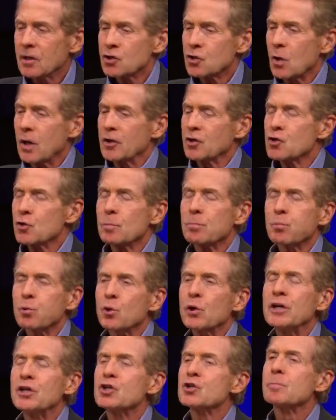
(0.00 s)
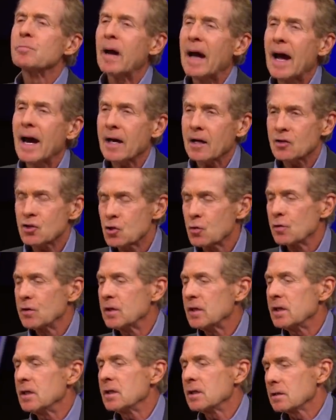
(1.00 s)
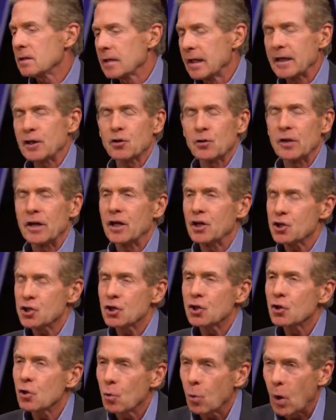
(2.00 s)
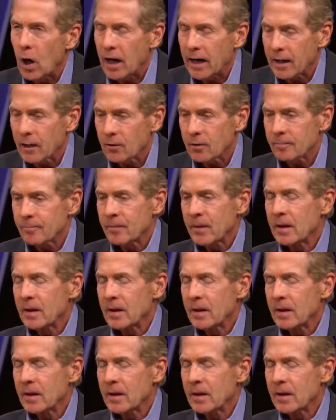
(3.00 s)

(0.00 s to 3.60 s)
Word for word: trying to preach back to the Laker Nation choir